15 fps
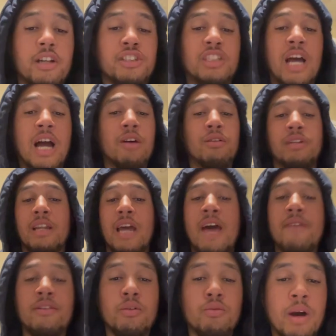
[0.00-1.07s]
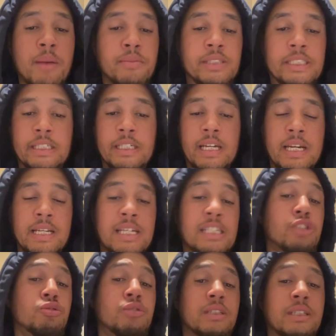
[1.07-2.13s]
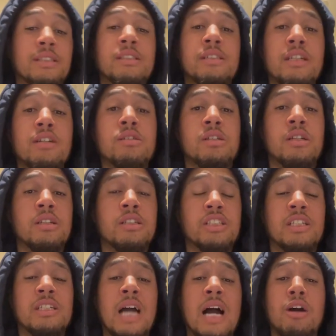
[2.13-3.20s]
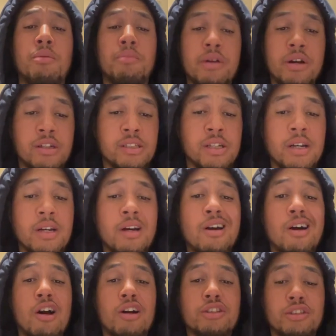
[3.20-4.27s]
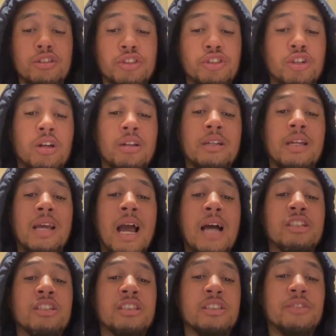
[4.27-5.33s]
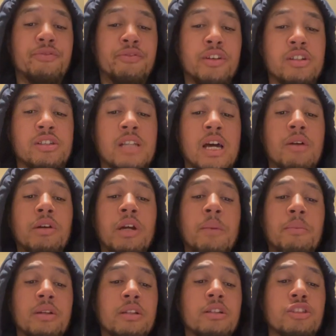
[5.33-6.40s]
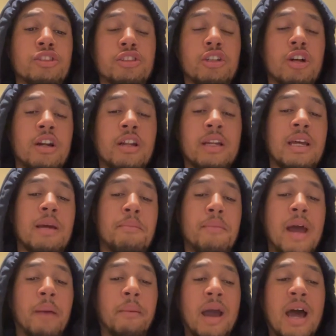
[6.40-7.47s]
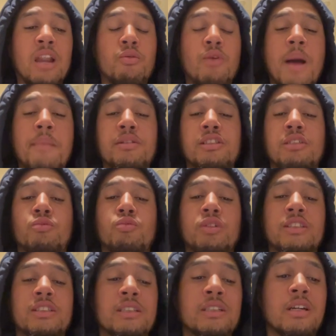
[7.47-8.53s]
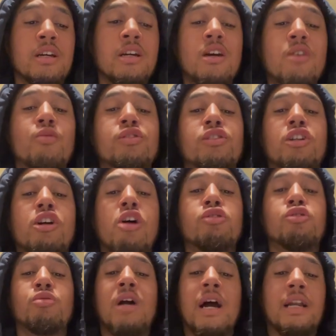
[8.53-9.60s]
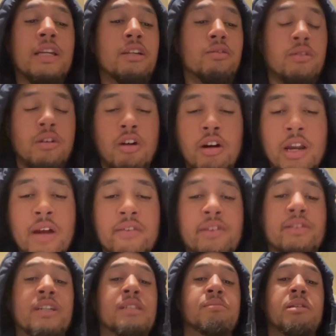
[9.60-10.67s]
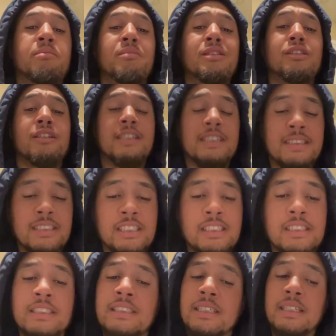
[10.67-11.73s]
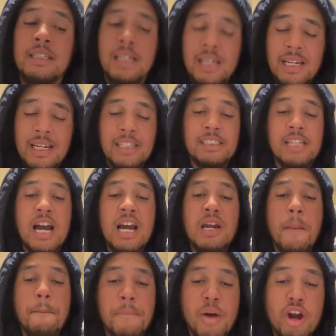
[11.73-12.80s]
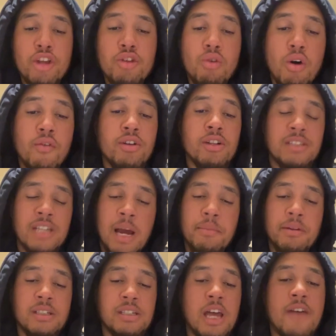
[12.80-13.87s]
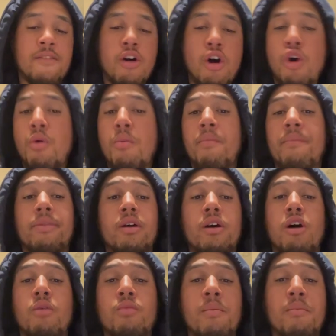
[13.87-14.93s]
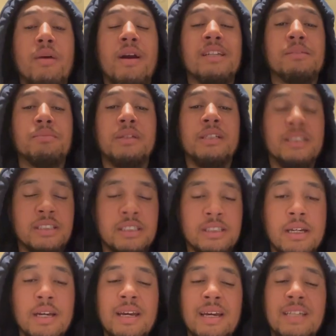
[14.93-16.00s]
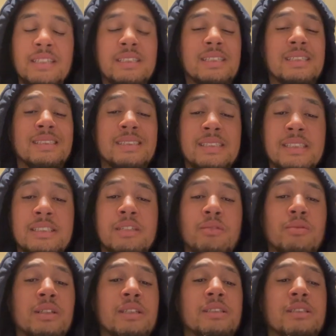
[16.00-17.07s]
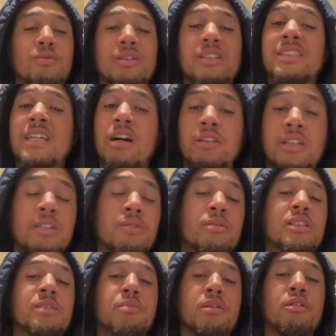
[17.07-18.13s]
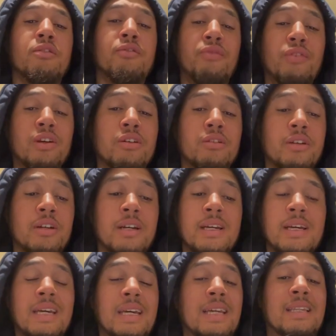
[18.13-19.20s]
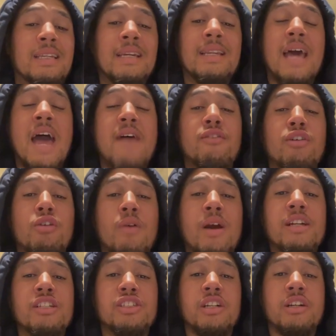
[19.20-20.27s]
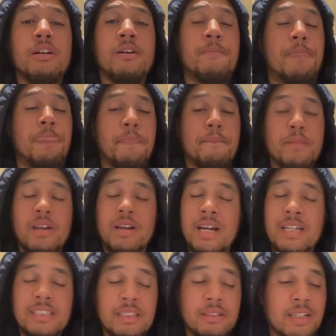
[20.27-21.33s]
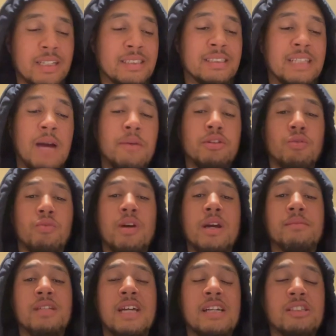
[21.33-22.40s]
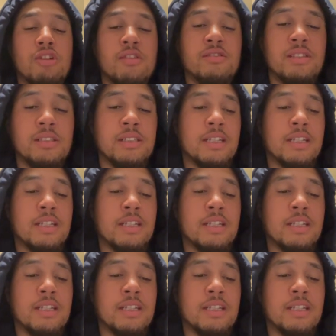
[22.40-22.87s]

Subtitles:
Chicago didn't have any weapons. And as you can still see, the Chicago Bears are still struggling. They got Justin Fields now coming in. They're starting to get back. But Allen Robinson was the go-to guy. And he caught everything. Been Mr. Consistency. He's not going to burn you over the top. He doesn't have home run breaking speed. He's just consistent when he's healthy, when he's been on the field. He didn't have a great year as he signed with the Rams last offseason.